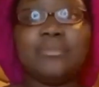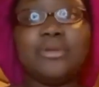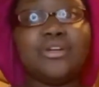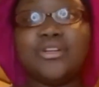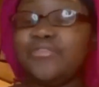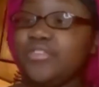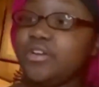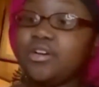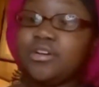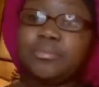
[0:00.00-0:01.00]
me a
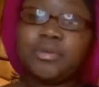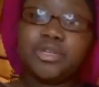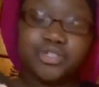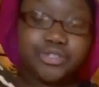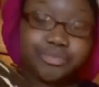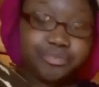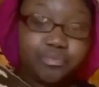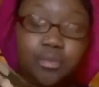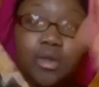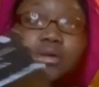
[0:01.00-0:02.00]
good picture,
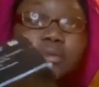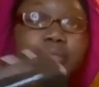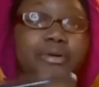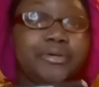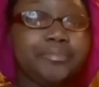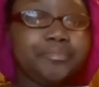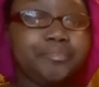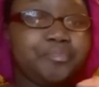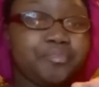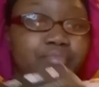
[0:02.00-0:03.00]
but
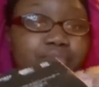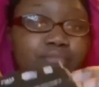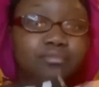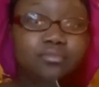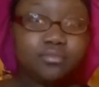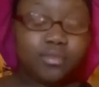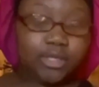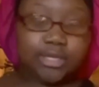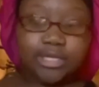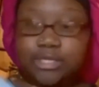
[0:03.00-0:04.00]

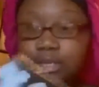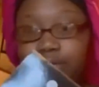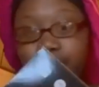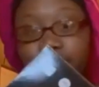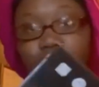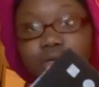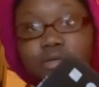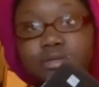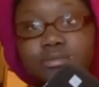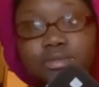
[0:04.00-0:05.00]
let's open it
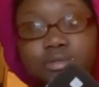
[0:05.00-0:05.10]
up.